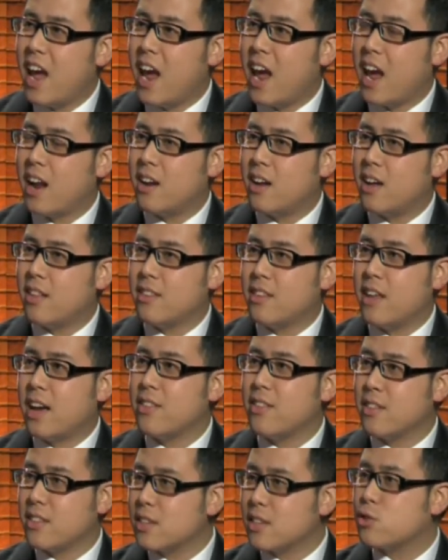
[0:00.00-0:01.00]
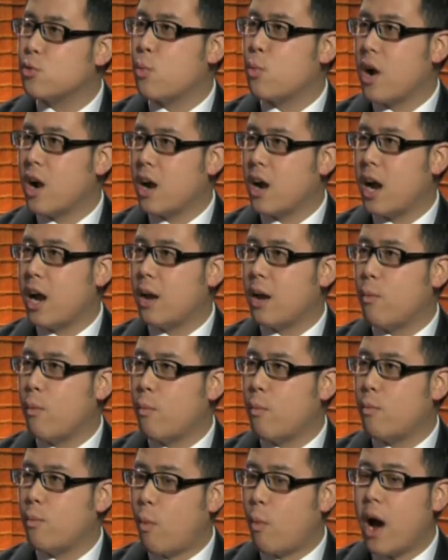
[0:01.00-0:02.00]
And I think that's why
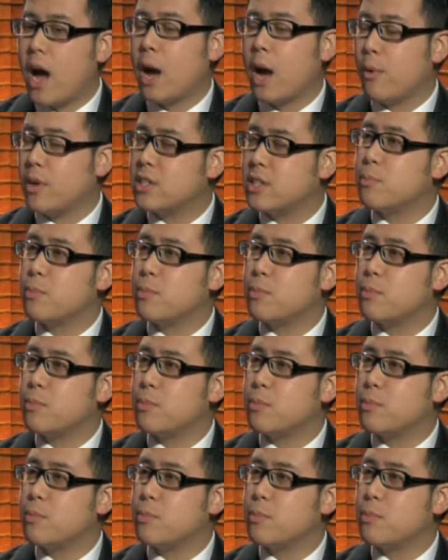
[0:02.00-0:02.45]
I went